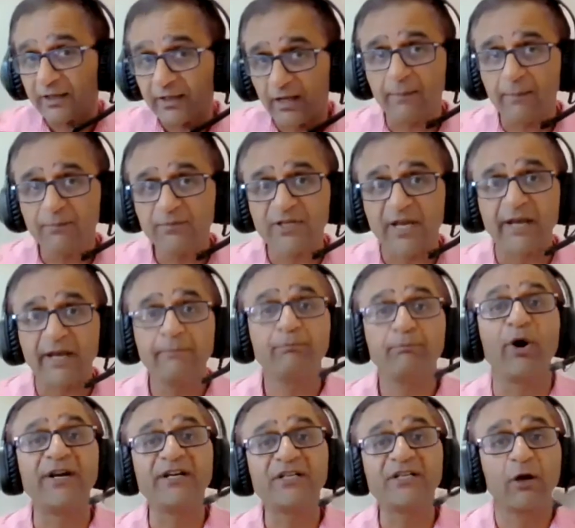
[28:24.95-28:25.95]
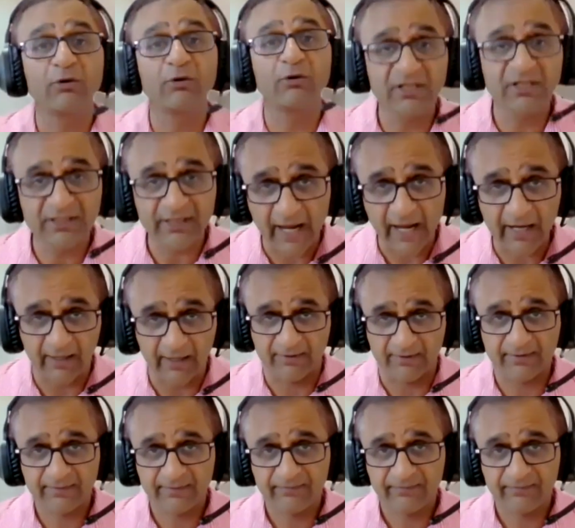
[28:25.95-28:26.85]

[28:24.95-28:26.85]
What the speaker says: comes and points out this error.